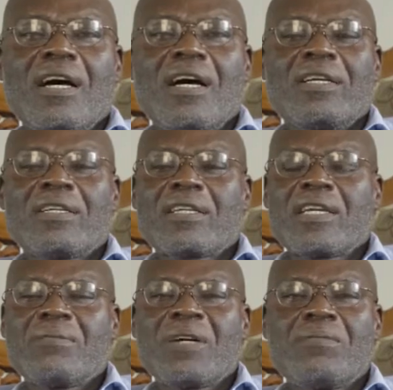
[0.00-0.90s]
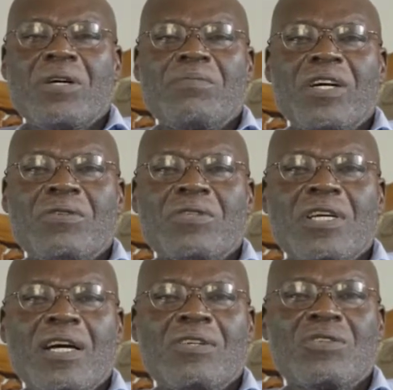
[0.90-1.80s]
I came about
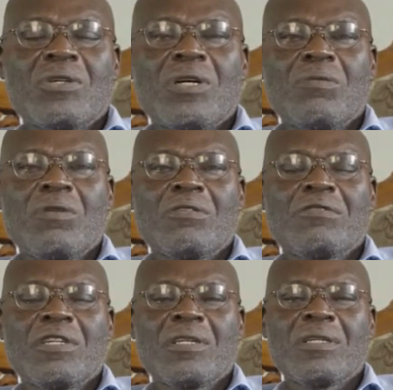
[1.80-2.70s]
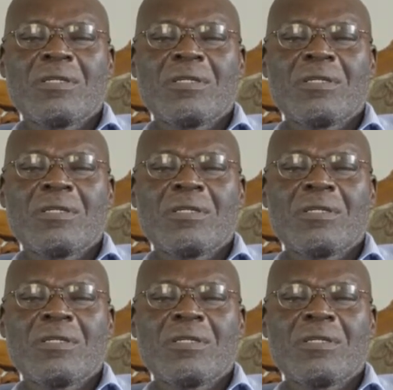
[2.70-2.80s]
PhytoScience a couple of